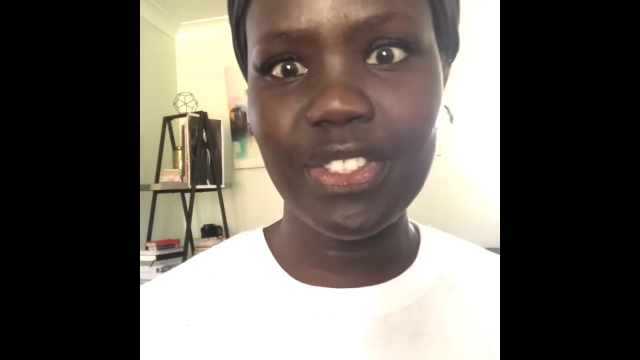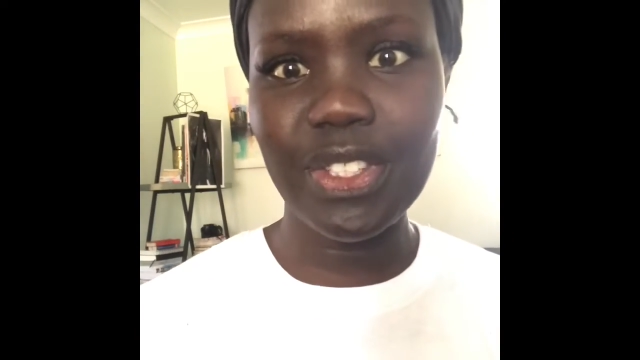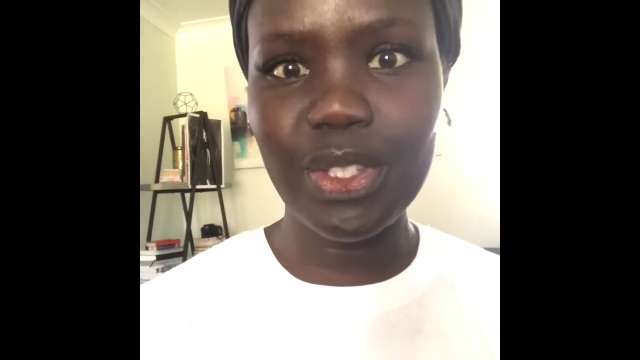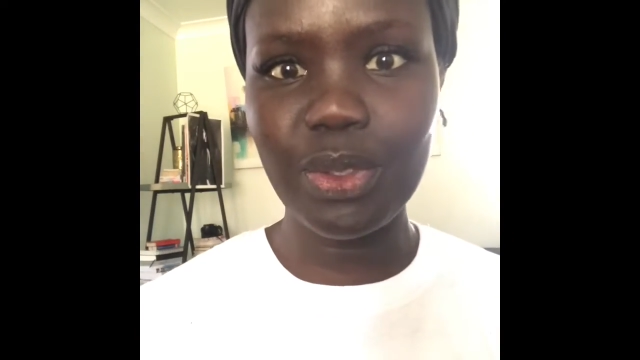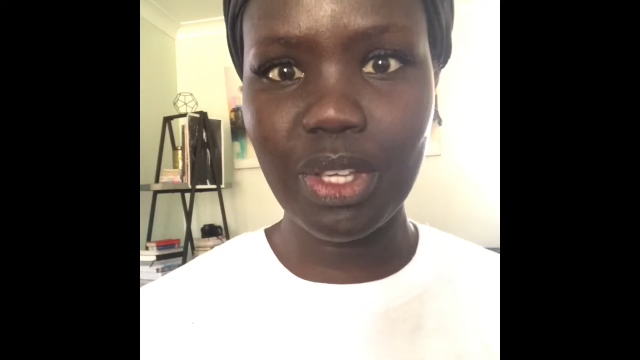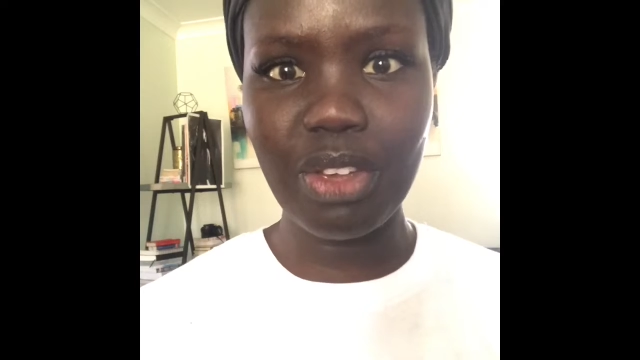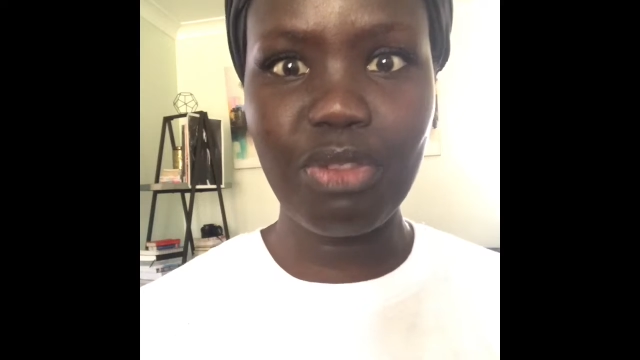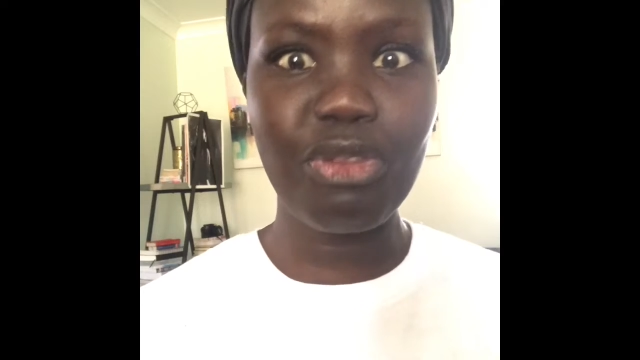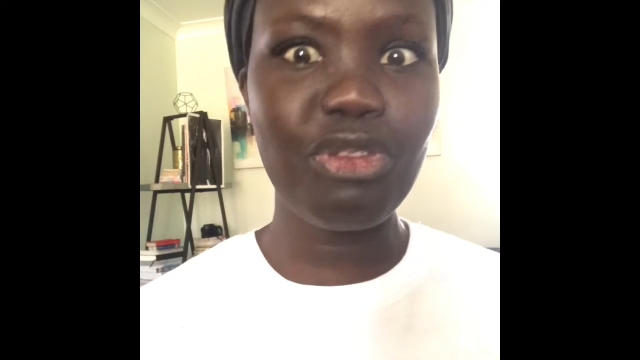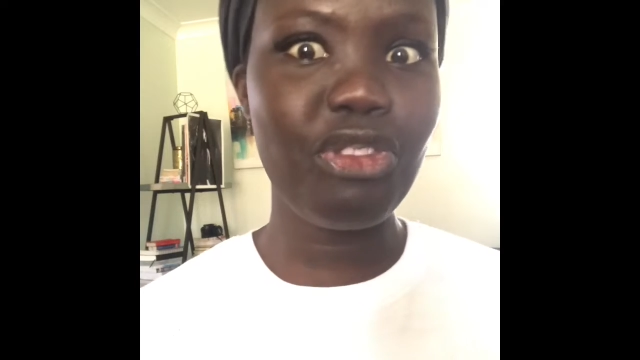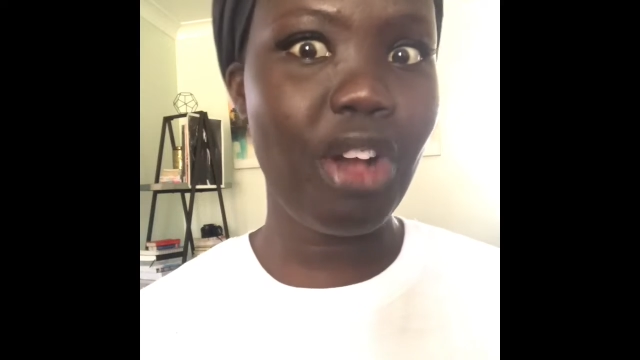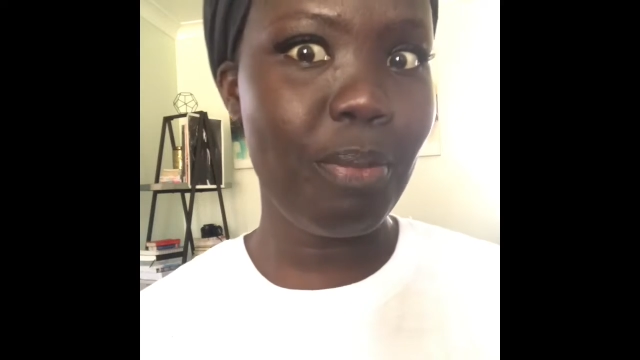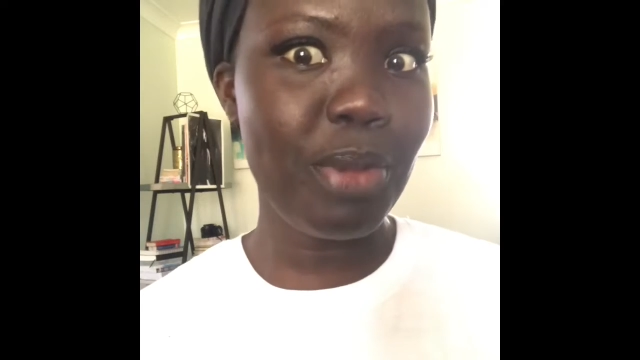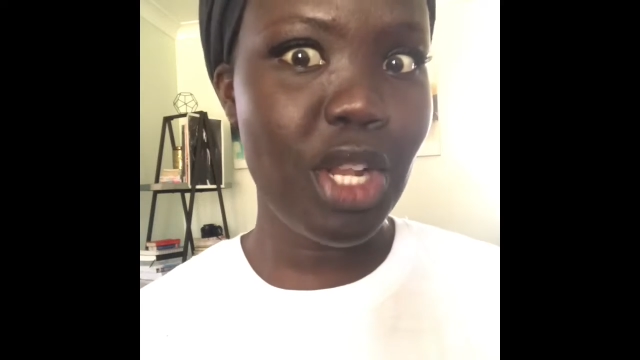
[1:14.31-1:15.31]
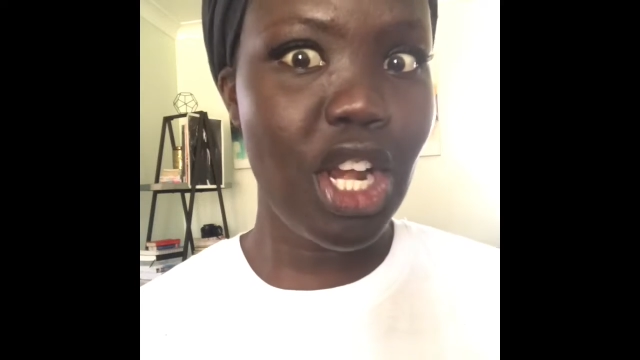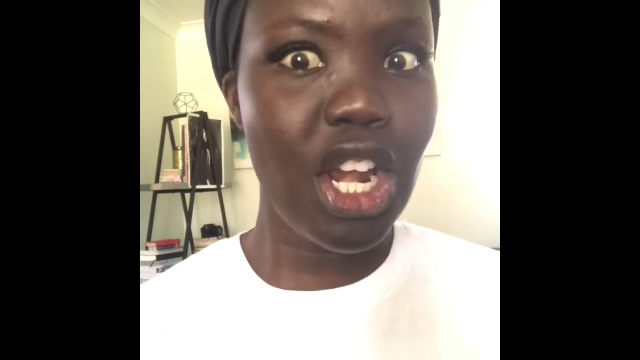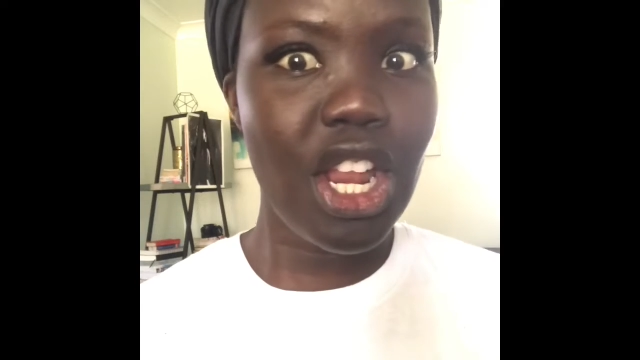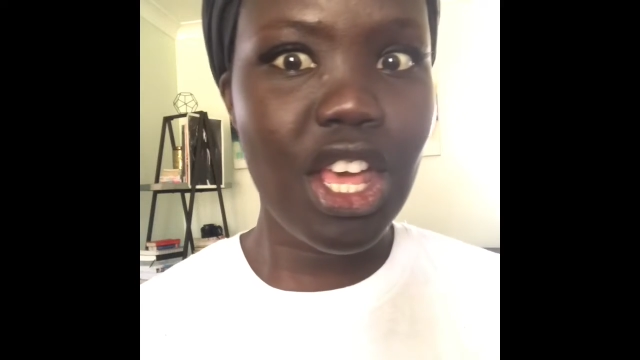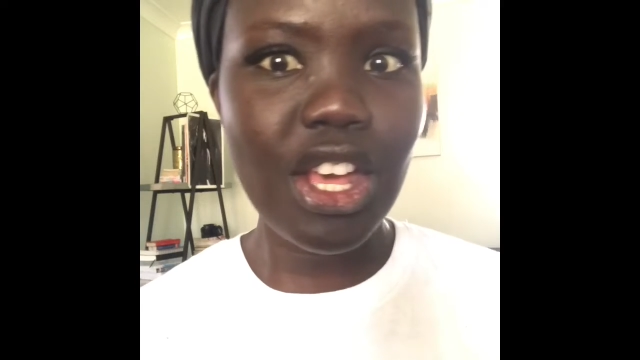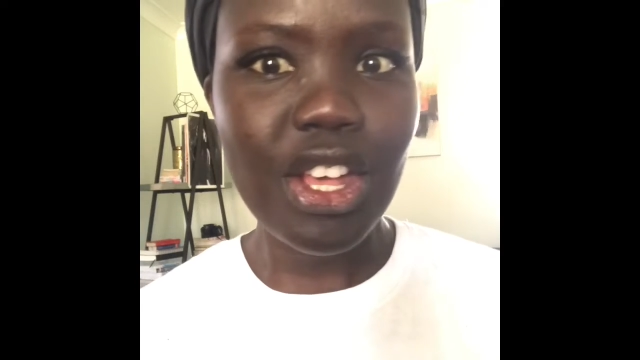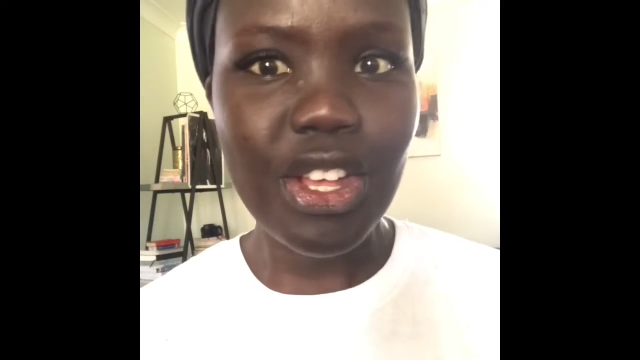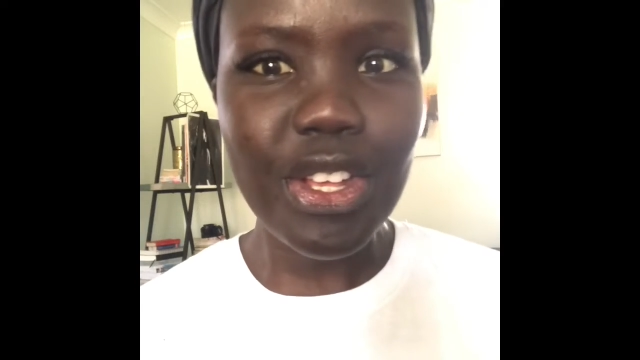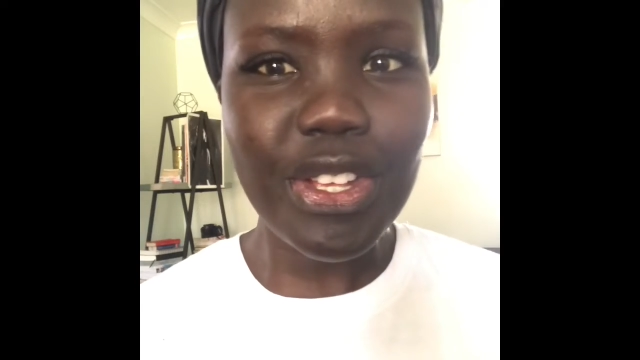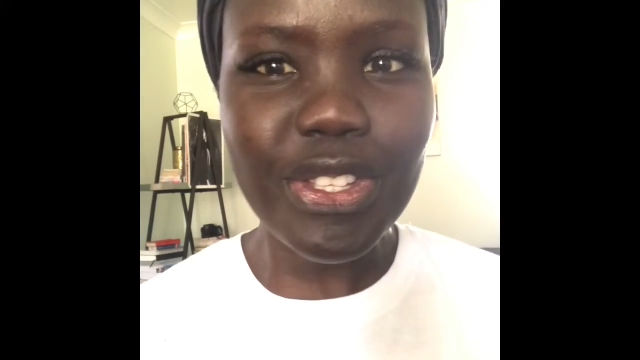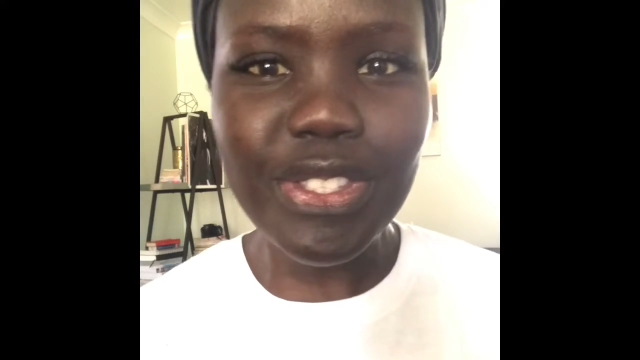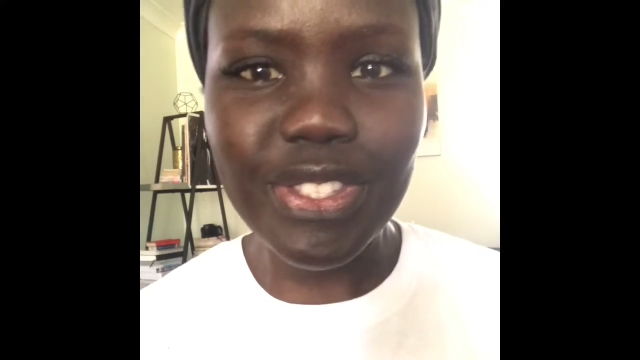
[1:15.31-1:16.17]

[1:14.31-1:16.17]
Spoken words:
is looking fabulous.